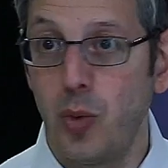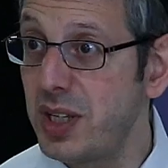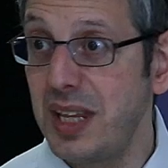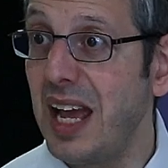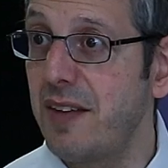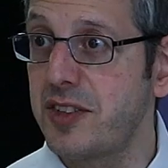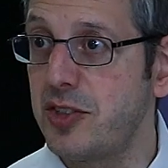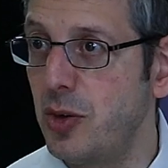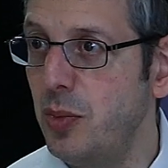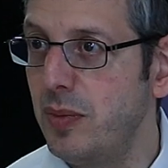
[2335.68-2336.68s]
What did they have to
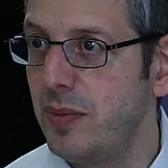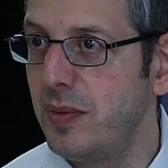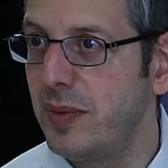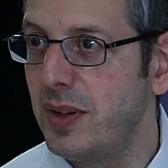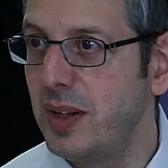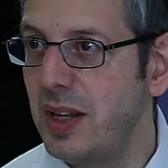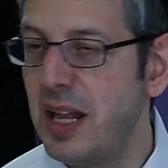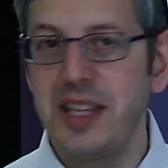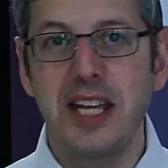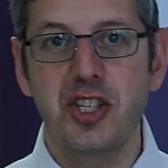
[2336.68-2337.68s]
do?
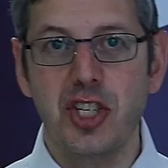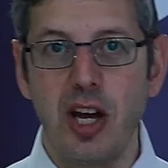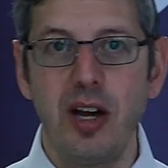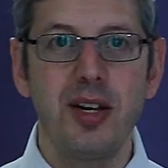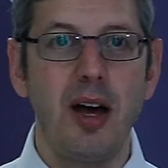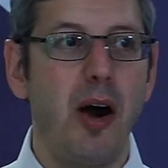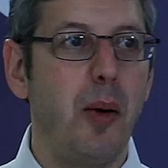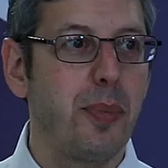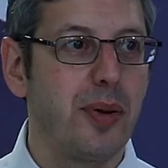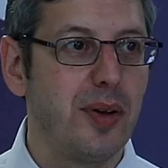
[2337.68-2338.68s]
They turn
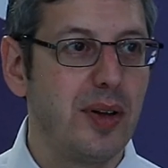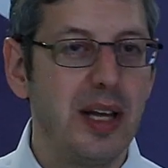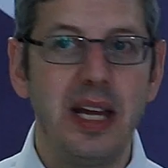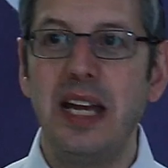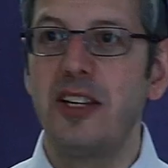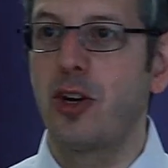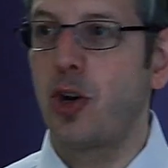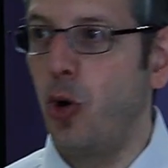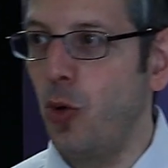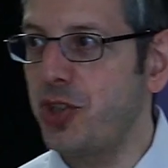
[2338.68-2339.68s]
up in the
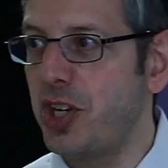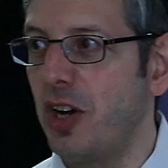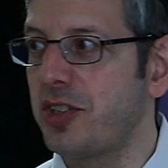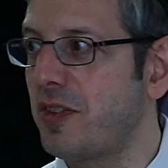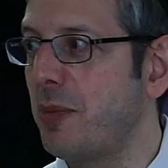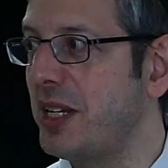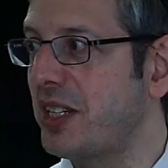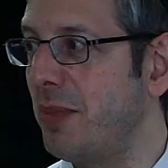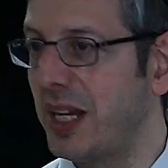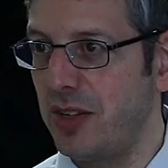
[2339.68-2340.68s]
courtyard of the
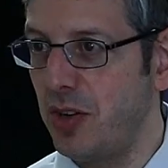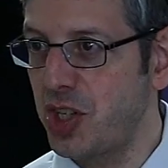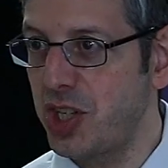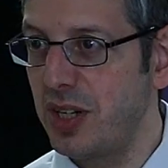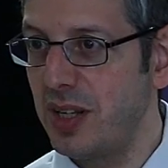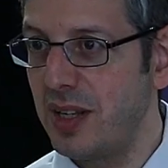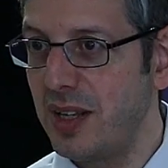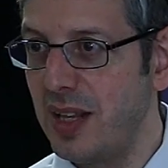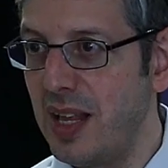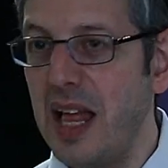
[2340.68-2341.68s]
Beis HaMikdash.
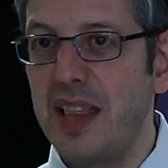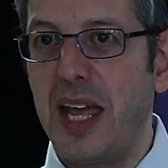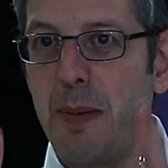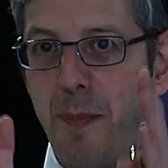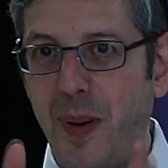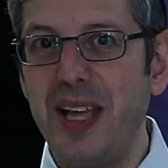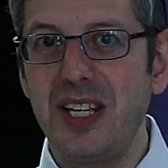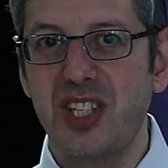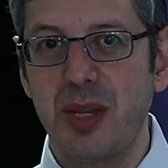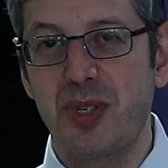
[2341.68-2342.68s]
They
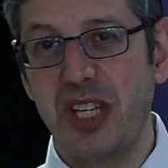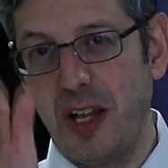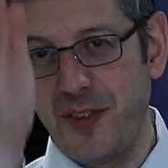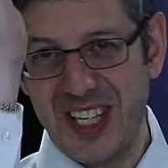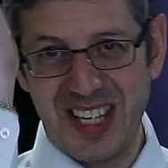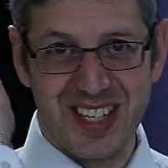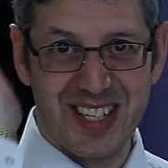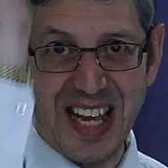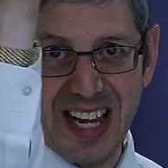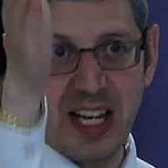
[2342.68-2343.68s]
place themselves
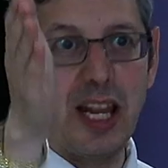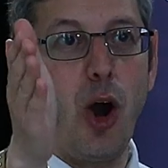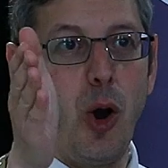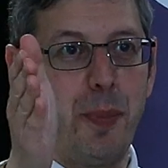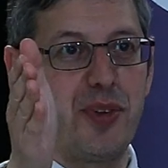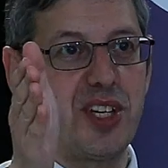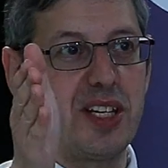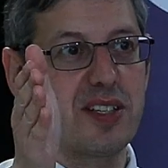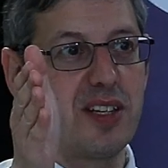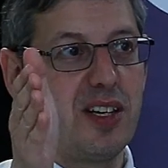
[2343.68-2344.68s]
exactly
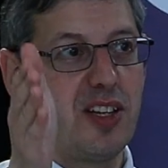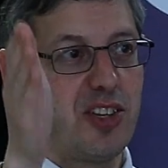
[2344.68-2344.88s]
opposite